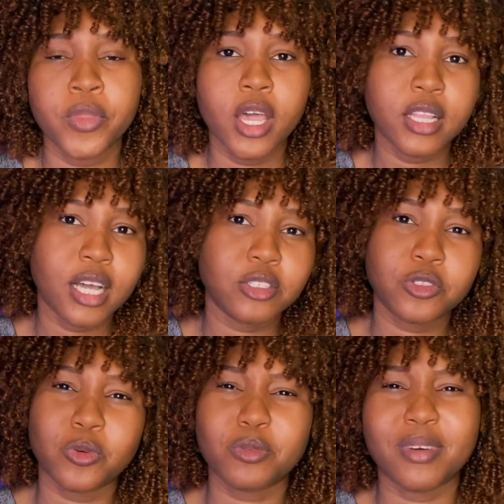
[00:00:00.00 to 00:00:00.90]
And I just
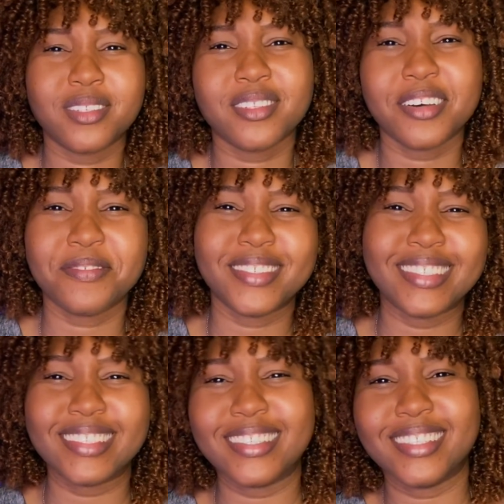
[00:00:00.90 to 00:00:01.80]
thought to myself,
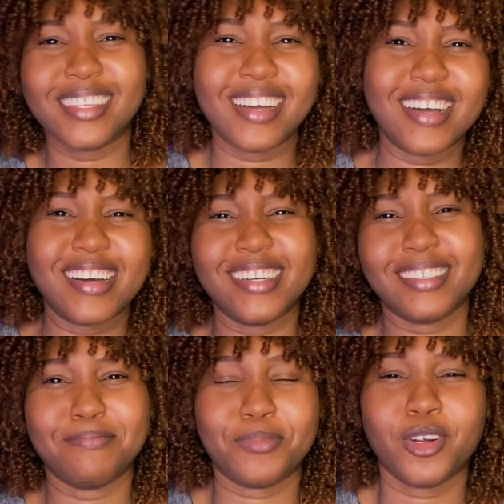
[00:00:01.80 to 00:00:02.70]
nah,
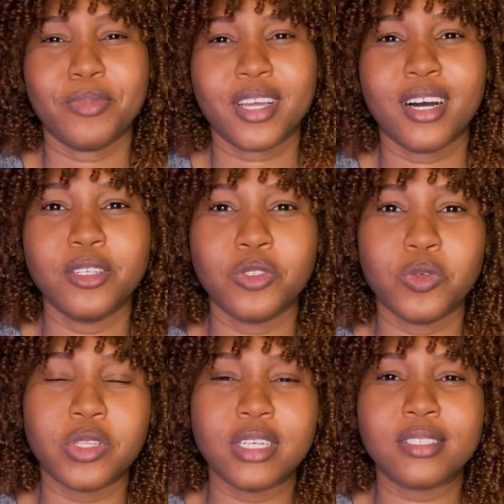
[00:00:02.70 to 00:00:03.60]
I probably can't
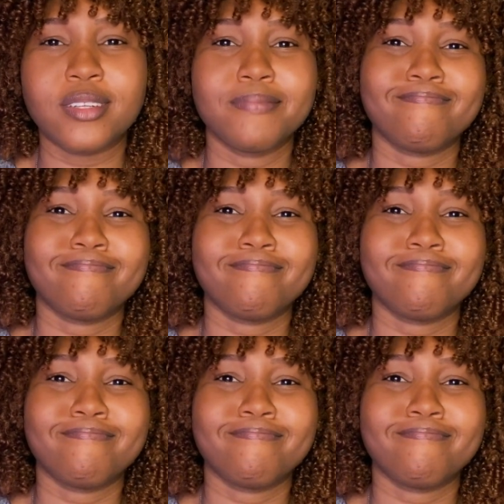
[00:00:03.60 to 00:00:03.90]
do this.